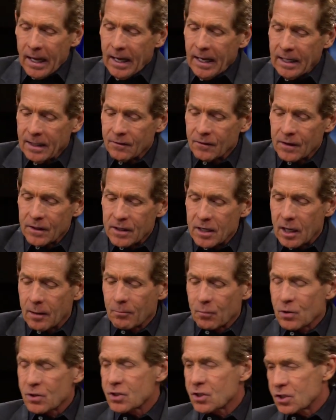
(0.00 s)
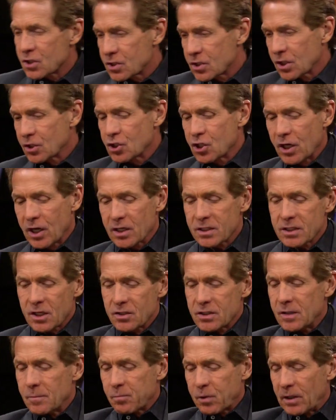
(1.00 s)
And the numbers suggest,
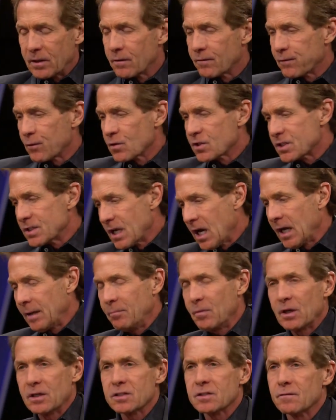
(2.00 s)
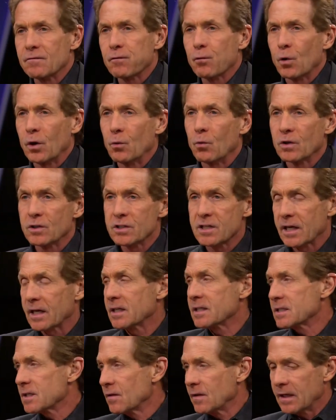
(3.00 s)
because he played the first 9 minutes and 41
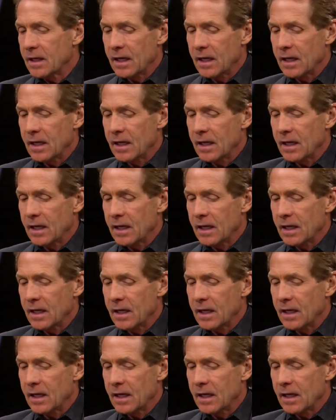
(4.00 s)
seconds of the